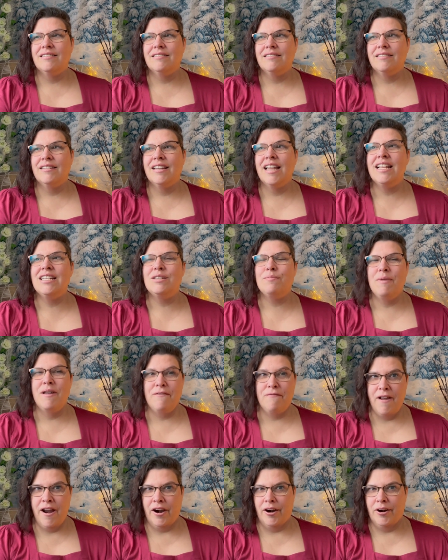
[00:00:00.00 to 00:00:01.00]
let's be
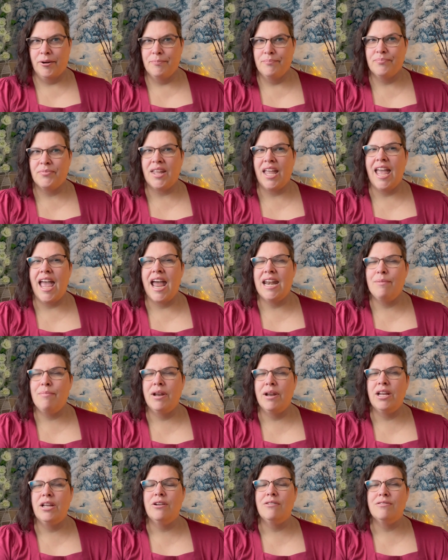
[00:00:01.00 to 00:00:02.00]
fair,
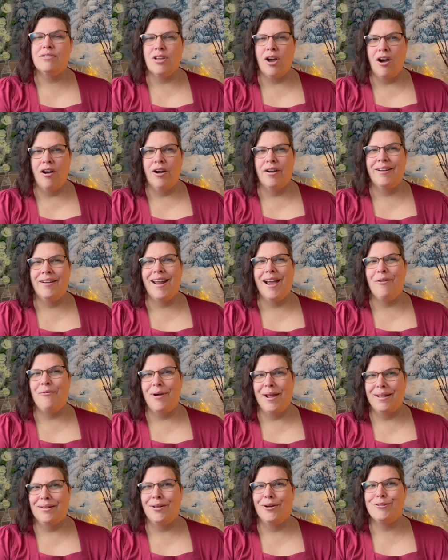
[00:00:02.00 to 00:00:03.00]
anybody who's on a
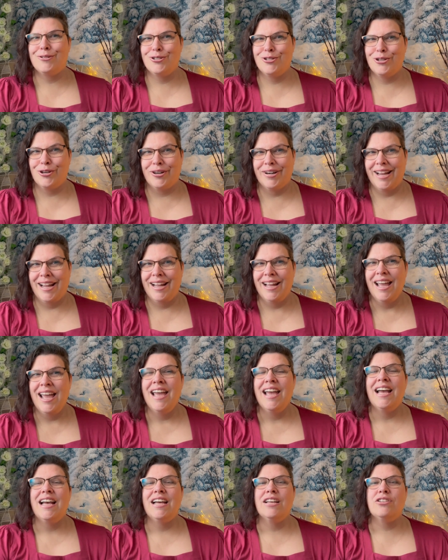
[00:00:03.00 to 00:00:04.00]
weight loss journey,
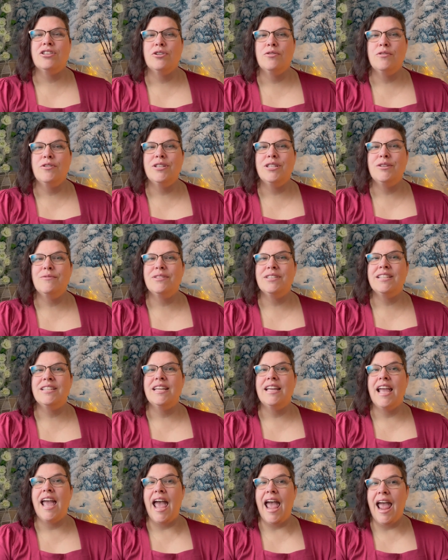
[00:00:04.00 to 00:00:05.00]
as soon as you
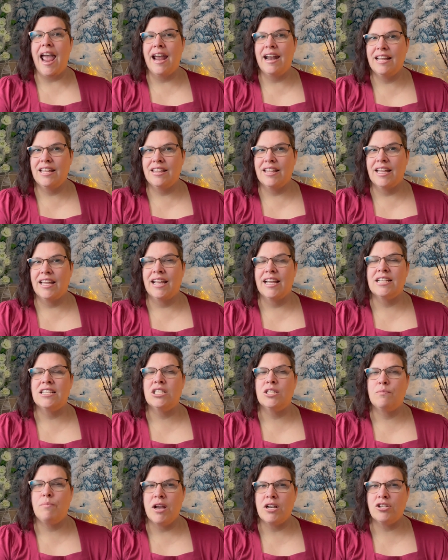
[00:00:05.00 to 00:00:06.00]
see anything,
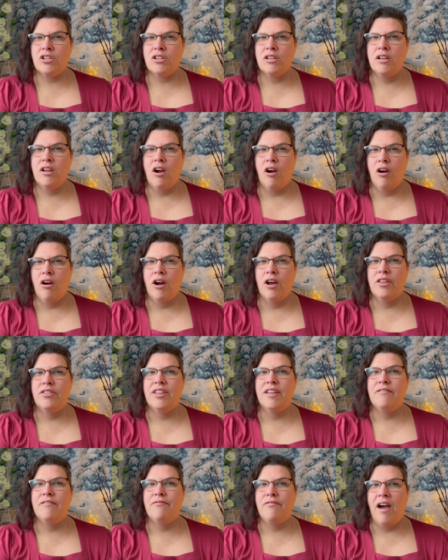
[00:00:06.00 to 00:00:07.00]
especially on
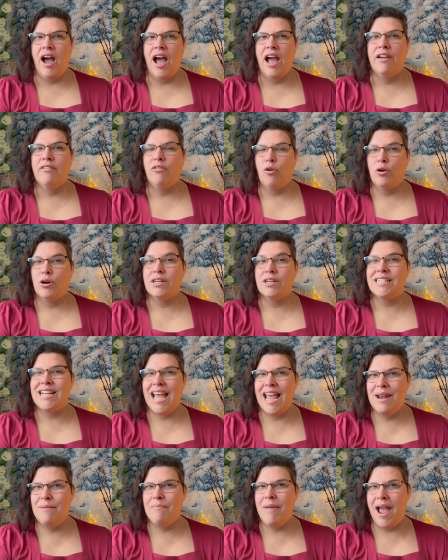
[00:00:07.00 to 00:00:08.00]
the five or
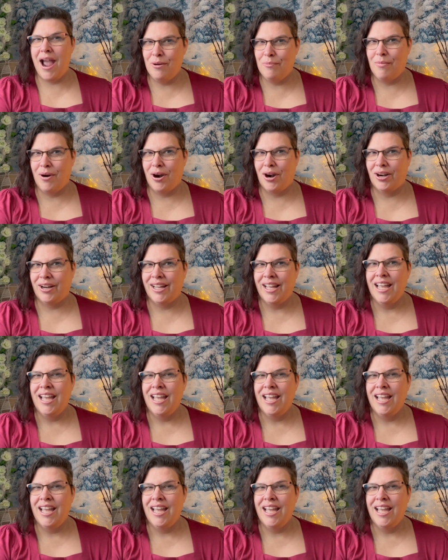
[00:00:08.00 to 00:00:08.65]
10 pound mark,